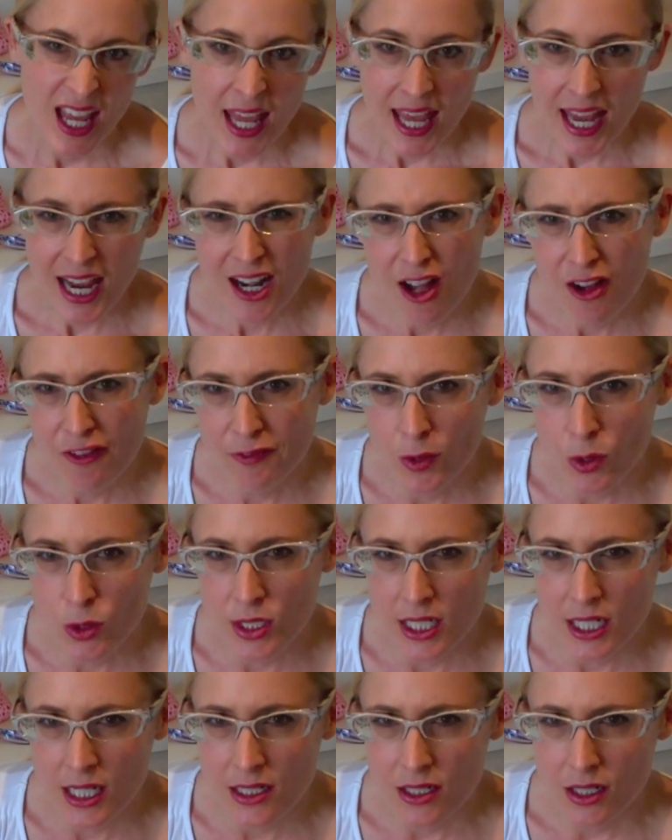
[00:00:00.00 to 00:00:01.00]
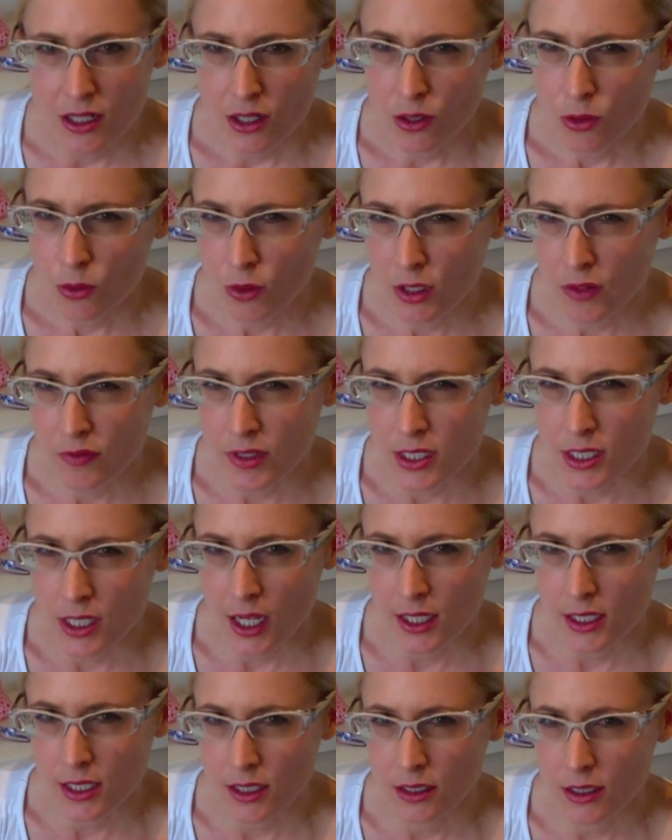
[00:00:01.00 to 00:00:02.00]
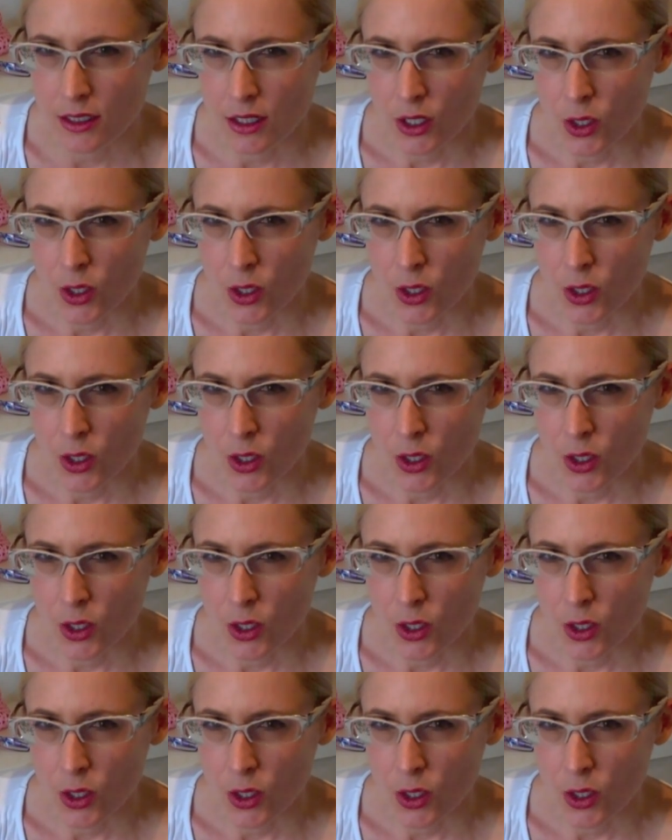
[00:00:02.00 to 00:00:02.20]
In our 40s, all of a sudden,